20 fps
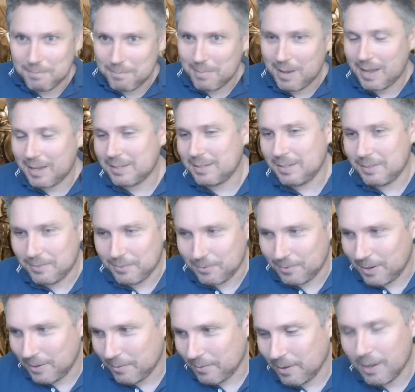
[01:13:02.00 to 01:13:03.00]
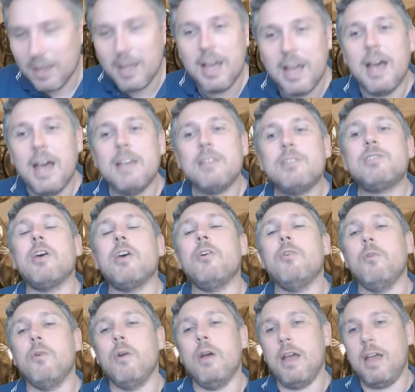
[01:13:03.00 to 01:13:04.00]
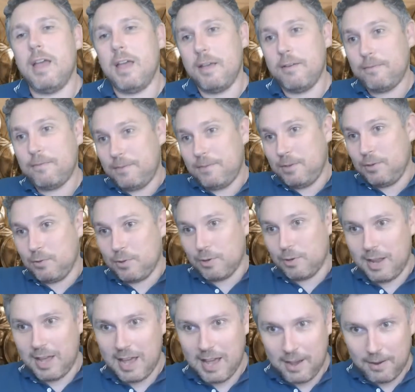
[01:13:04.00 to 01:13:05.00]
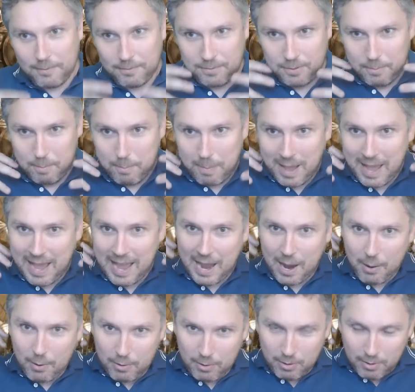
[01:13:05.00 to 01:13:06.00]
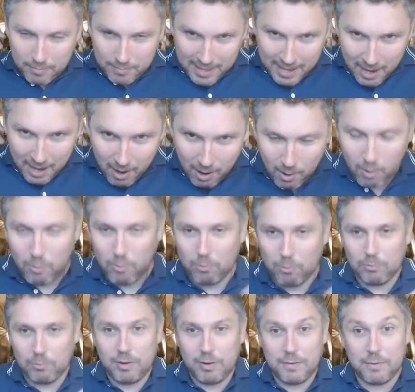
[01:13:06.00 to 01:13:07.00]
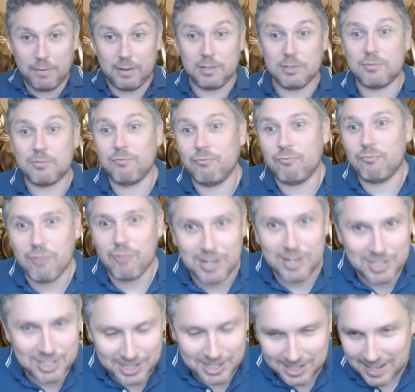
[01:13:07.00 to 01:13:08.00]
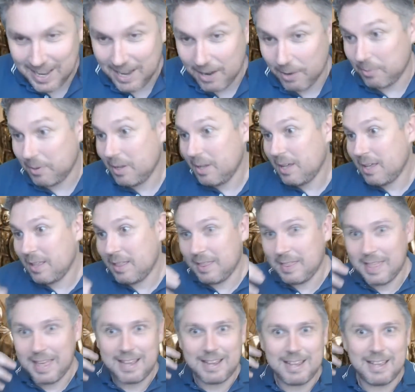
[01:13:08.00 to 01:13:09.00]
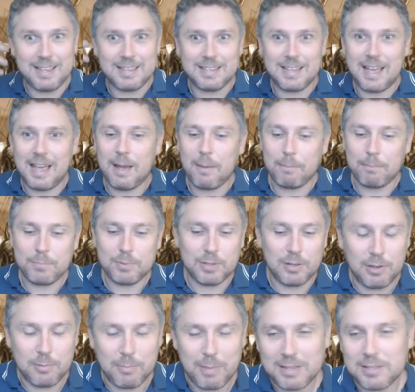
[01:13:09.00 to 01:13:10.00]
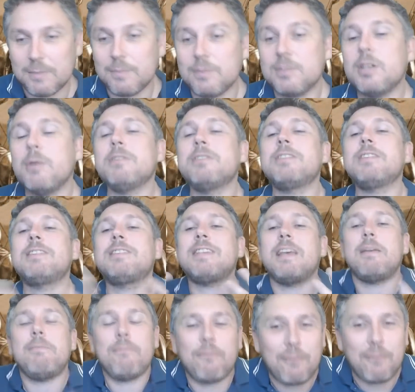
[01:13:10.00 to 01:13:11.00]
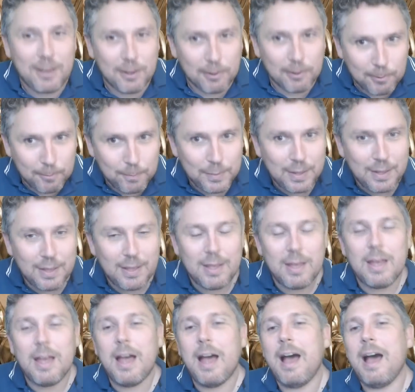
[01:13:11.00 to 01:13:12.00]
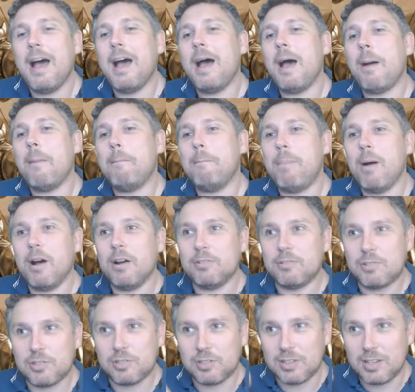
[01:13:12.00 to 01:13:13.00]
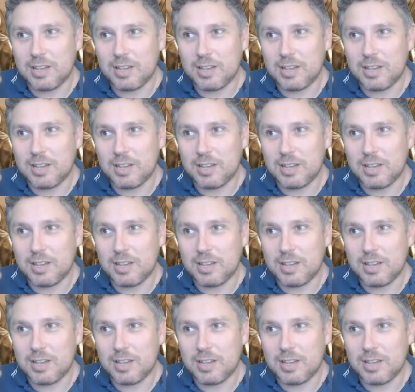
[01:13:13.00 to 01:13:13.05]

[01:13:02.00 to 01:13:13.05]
massive river. So if you can have the power of that whole river just rushing down, that is absolutely massive. So it's the same feel, uh, but